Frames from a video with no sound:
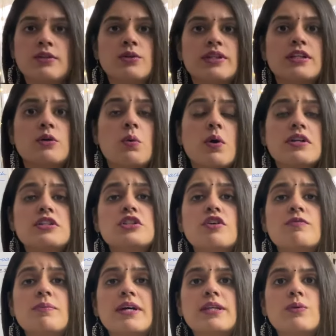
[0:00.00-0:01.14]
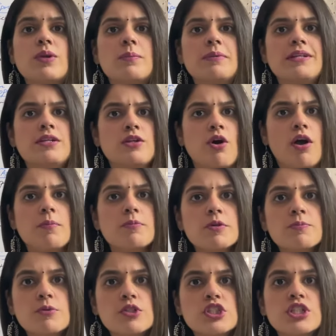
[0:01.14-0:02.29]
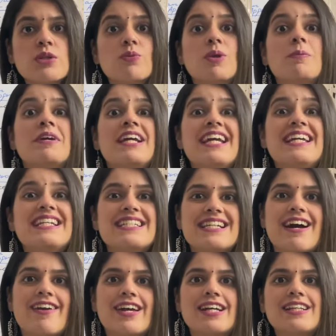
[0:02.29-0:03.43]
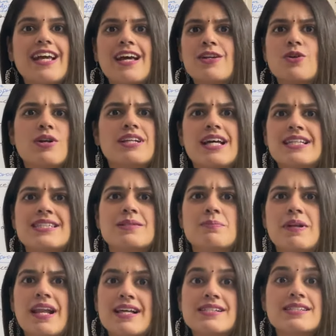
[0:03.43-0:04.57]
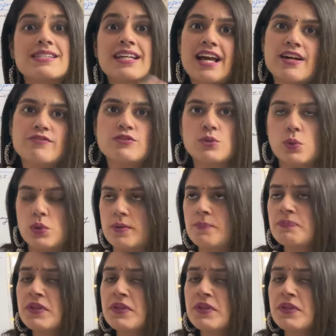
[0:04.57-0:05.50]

you know, in the quantity of money will be non-proportional, will be indirect and not as simple as they have told.